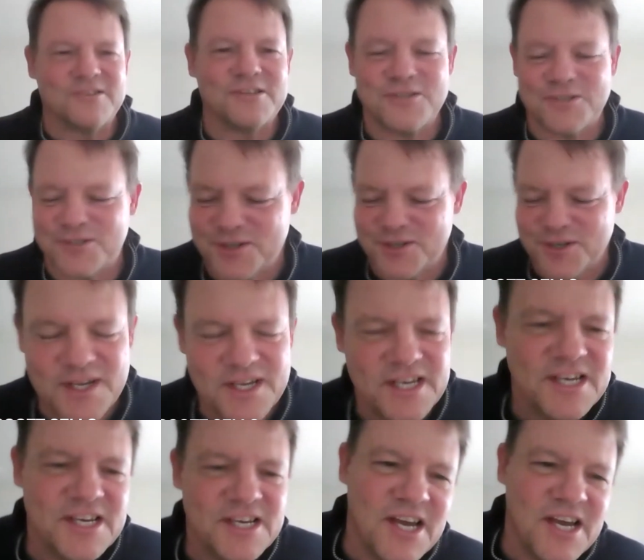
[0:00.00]
this
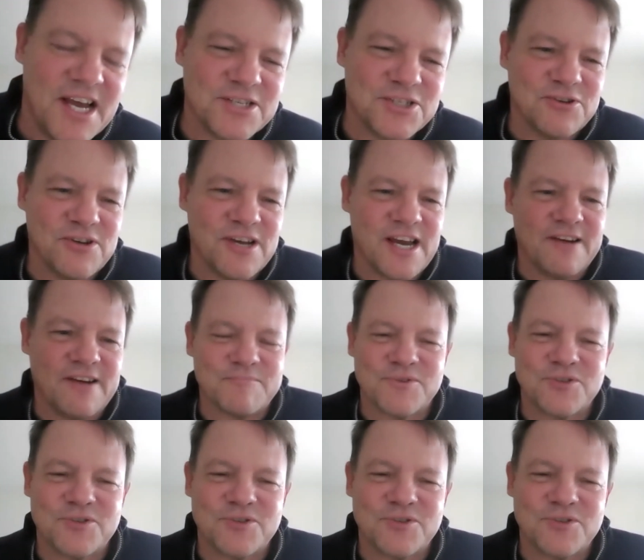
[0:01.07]
as you have them.